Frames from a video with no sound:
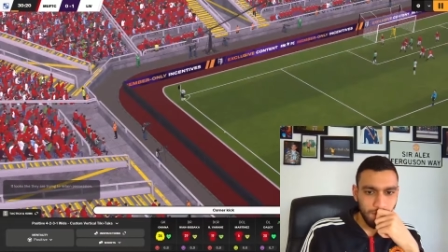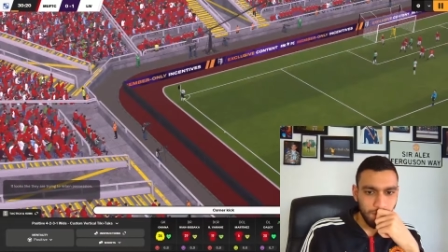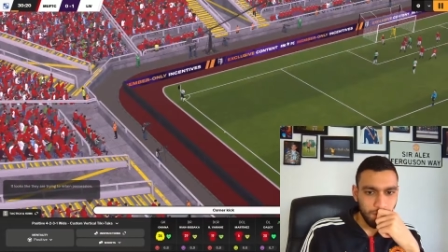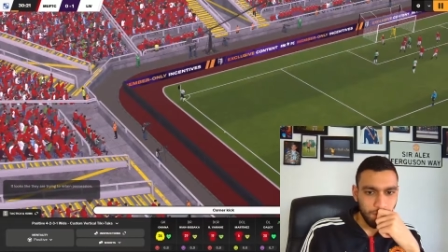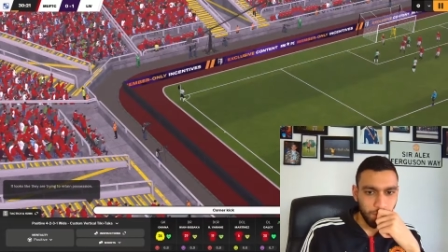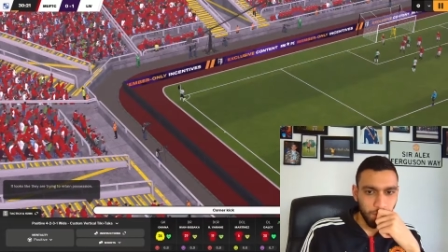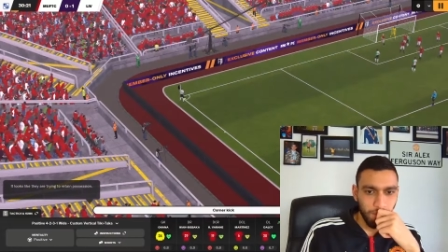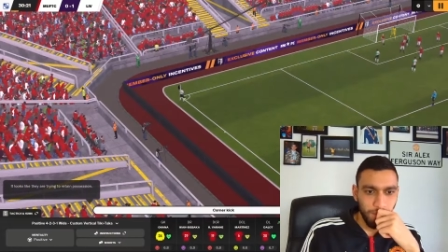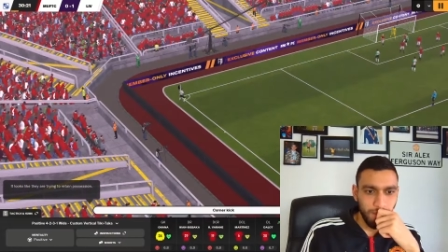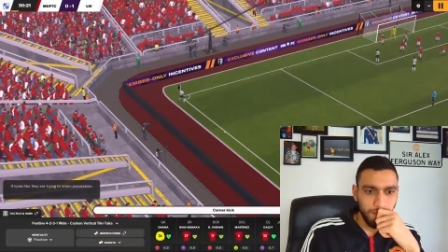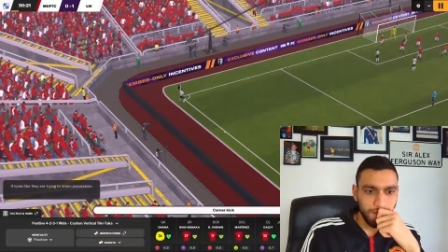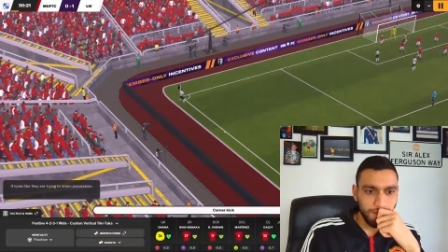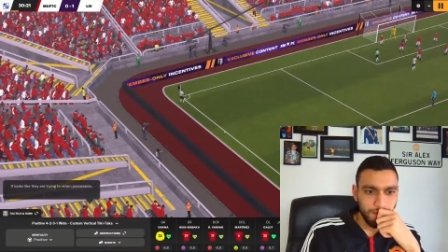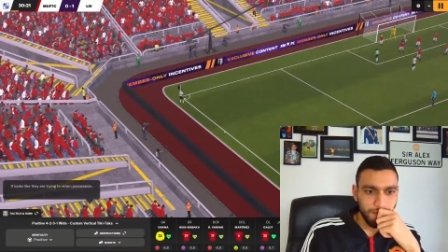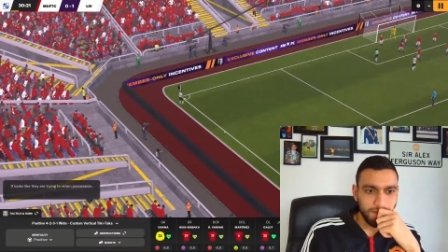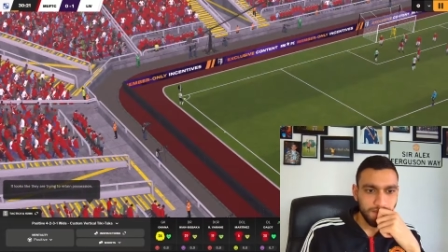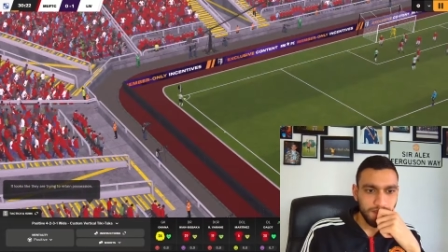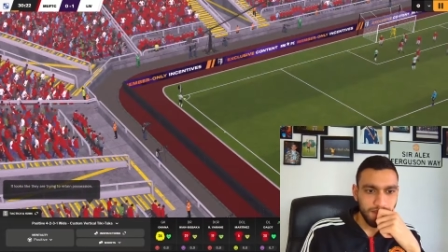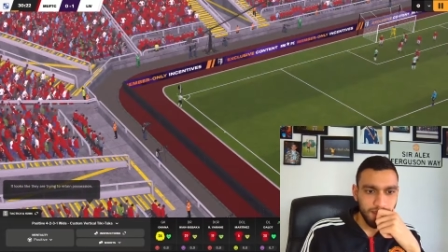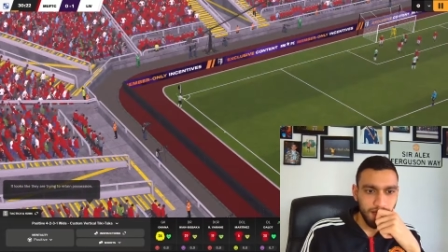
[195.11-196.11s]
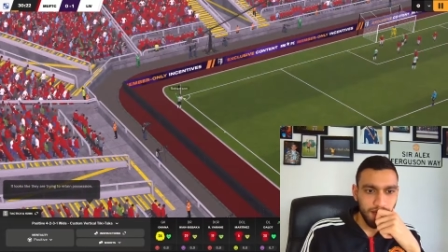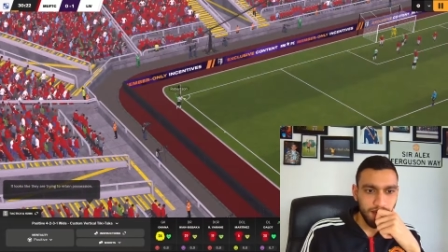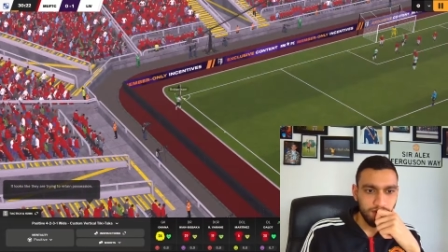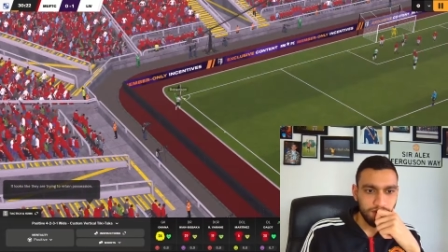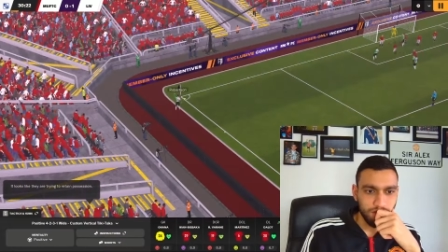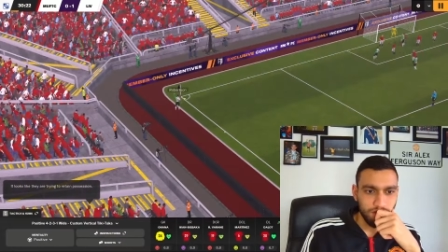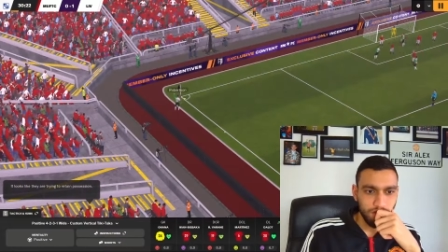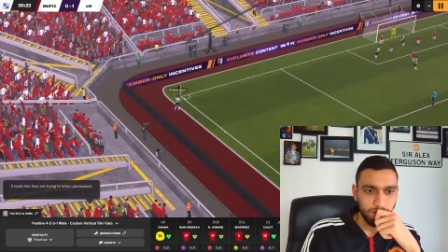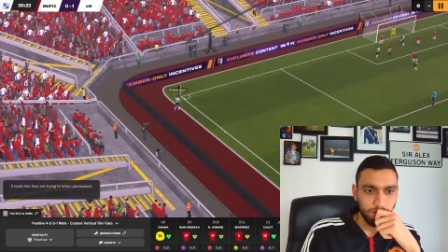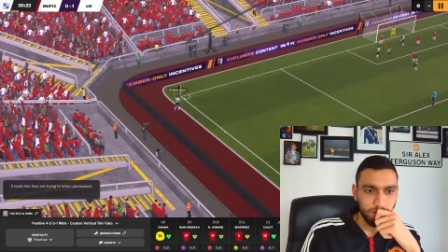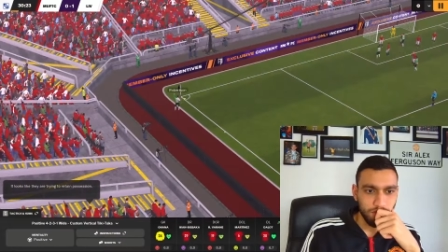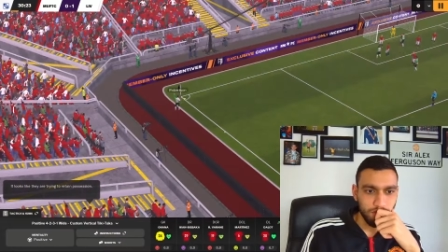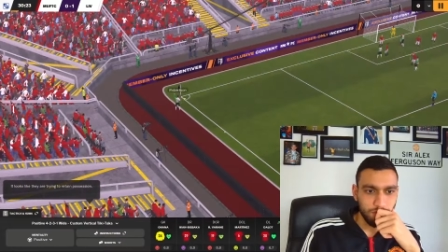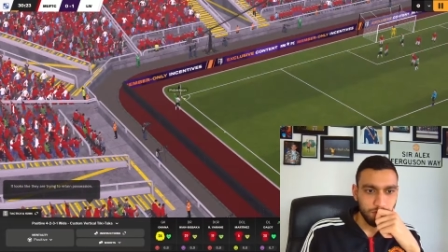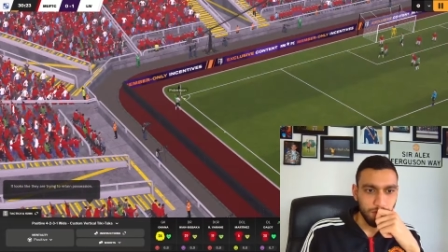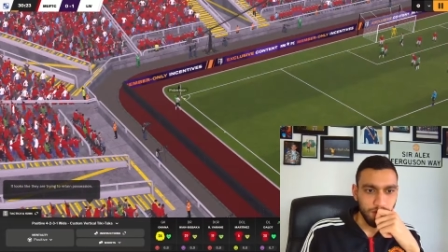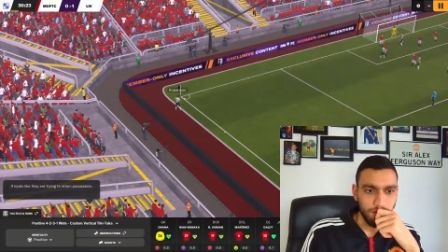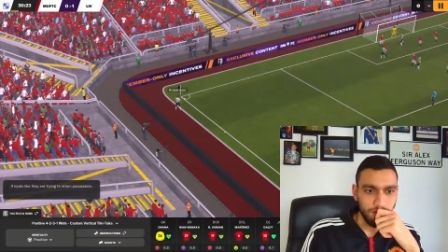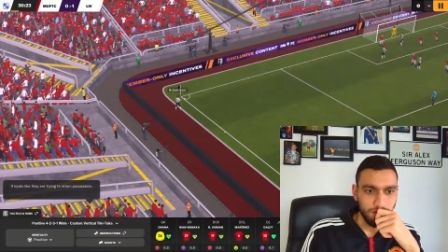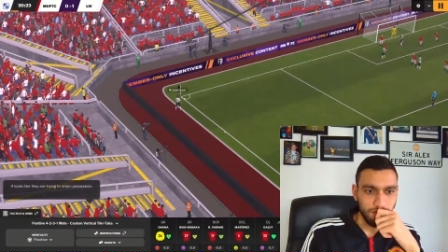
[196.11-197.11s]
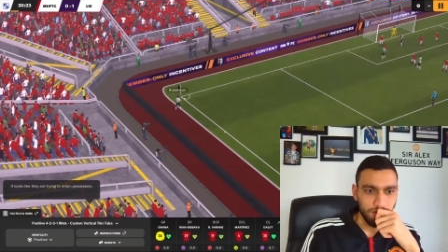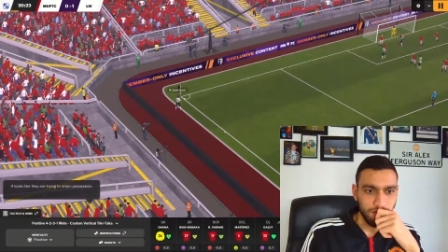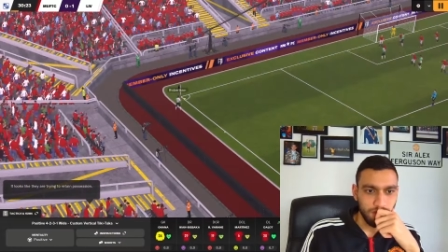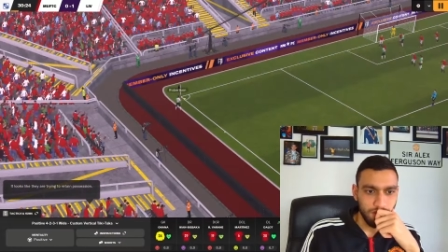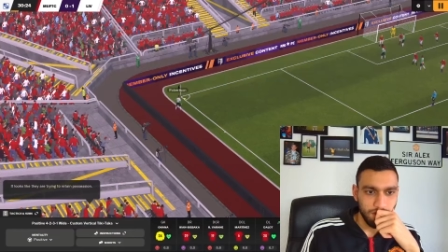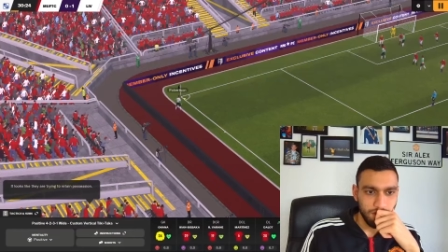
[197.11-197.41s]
Why does he have so much space?